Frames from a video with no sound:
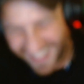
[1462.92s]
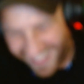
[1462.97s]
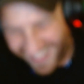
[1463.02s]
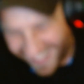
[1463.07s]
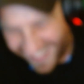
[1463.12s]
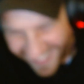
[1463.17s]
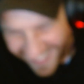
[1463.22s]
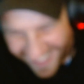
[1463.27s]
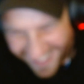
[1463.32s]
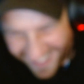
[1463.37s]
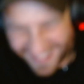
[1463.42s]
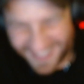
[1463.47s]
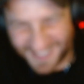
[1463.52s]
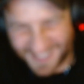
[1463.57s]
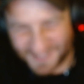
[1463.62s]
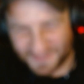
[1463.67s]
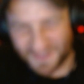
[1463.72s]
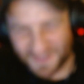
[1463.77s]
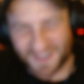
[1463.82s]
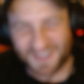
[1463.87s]

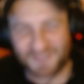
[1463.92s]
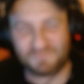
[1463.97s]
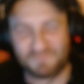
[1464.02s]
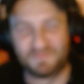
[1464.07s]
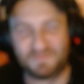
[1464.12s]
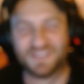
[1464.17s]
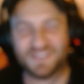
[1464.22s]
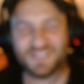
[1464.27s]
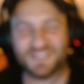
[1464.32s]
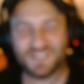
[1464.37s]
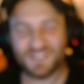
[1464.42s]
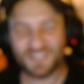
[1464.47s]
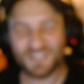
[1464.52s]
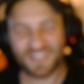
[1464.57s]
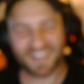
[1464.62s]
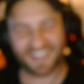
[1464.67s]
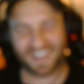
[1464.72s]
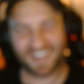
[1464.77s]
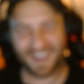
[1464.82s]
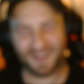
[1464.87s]
This fucking piece of
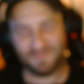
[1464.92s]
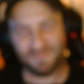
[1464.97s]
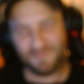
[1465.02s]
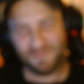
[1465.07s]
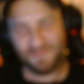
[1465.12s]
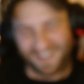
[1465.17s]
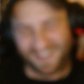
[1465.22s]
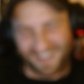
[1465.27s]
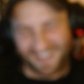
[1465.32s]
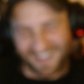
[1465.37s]
shit camera.